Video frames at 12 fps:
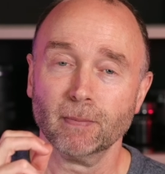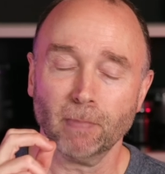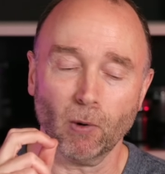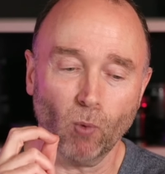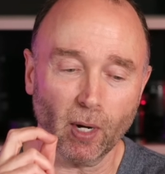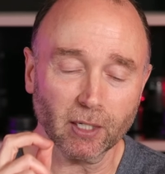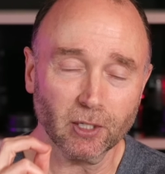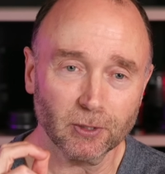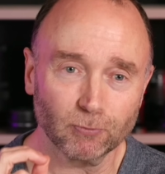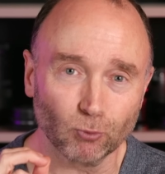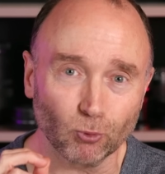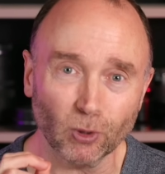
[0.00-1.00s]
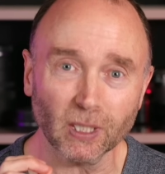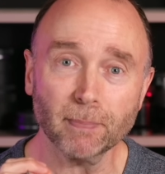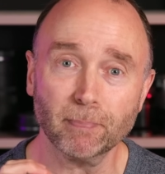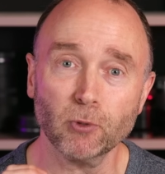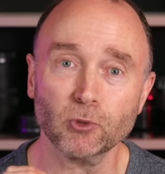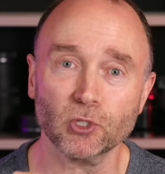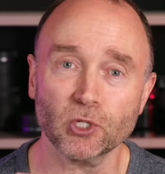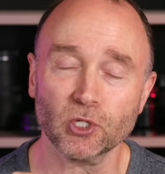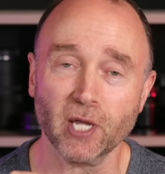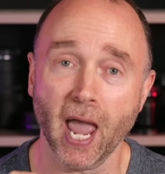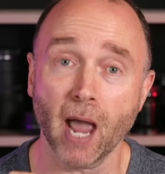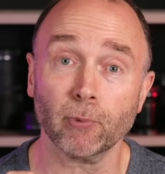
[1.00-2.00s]
But what could really boost this
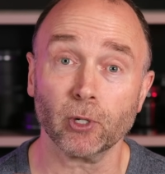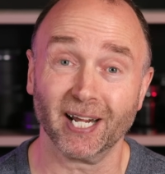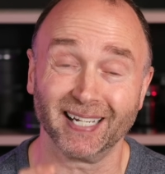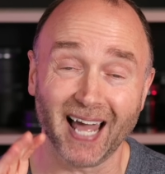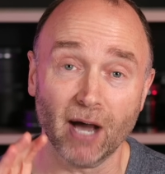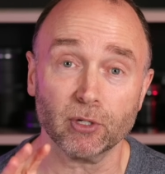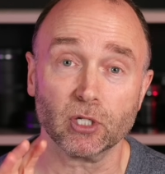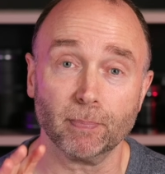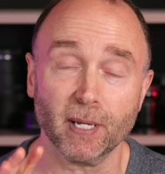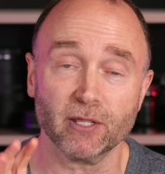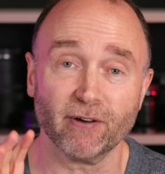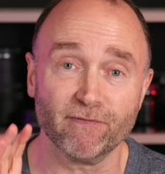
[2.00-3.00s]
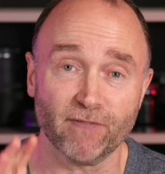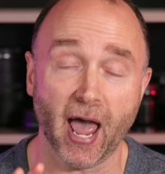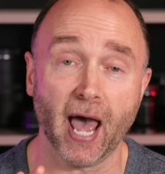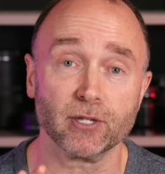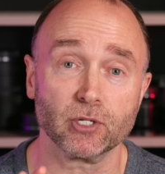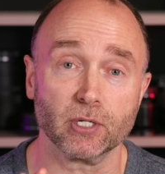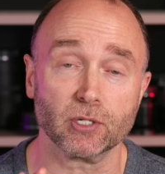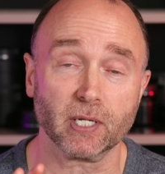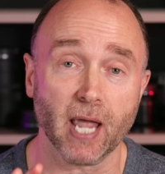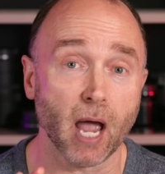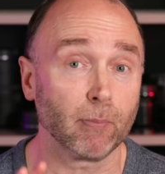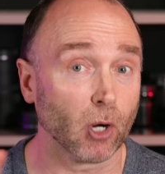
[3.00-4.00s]
camera and allow it to be the fastest
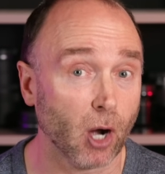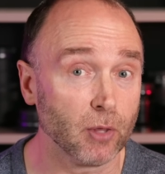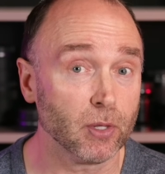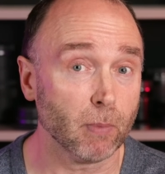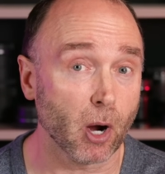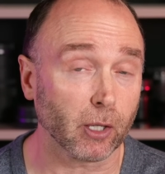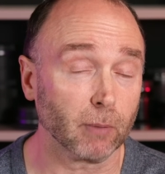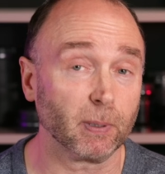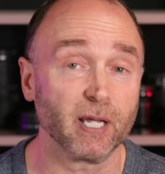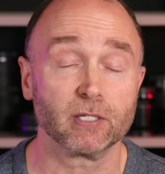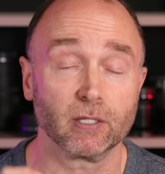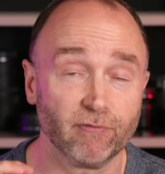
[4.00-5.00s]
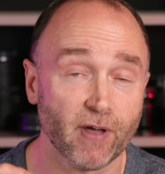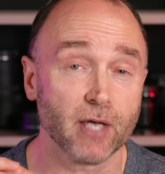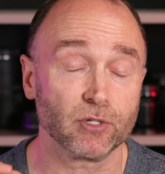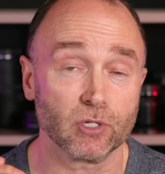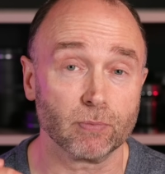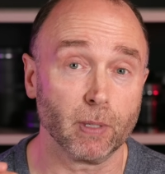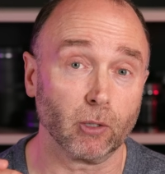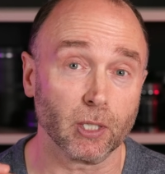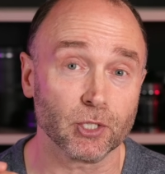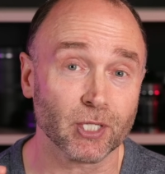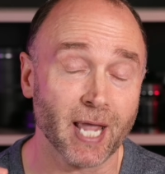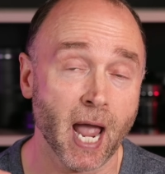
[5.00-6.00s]
camera on the marketplace, the fastest
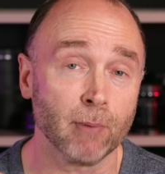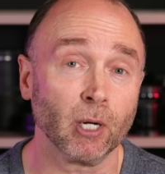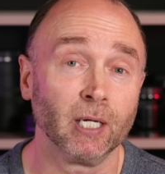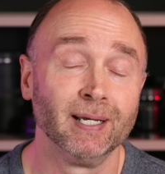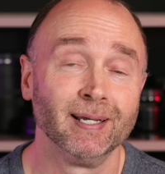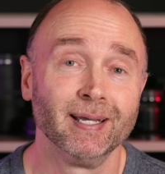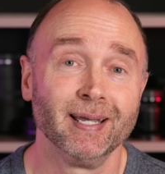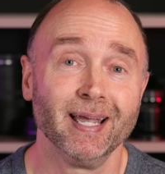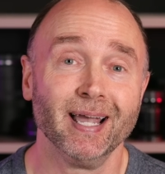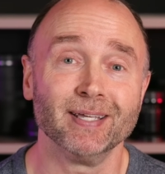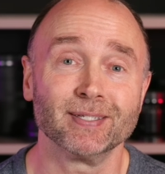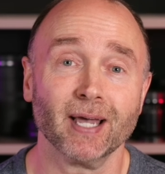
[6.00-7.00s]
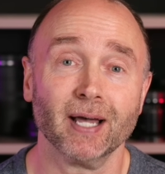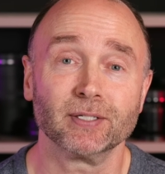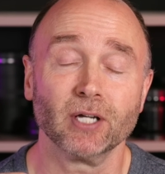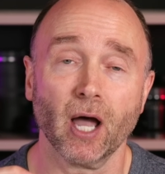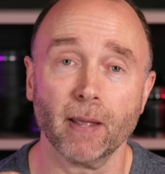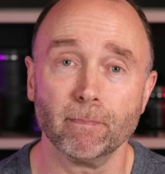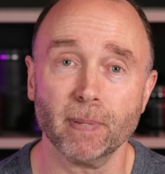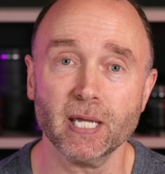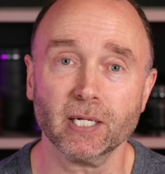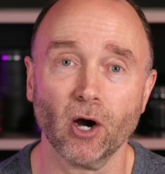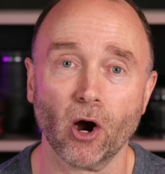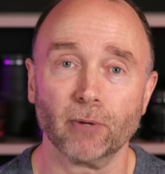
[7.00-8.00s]
mirrorless camera, is a Type
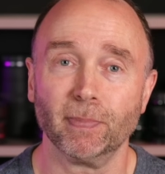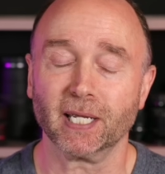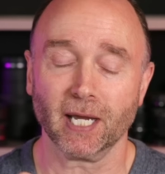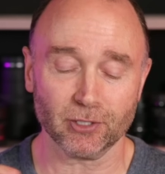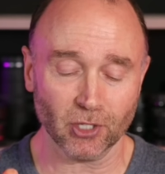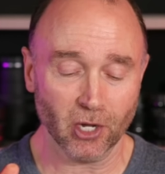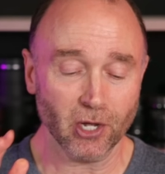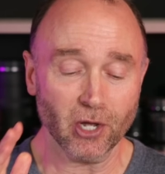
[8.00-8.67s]
B card because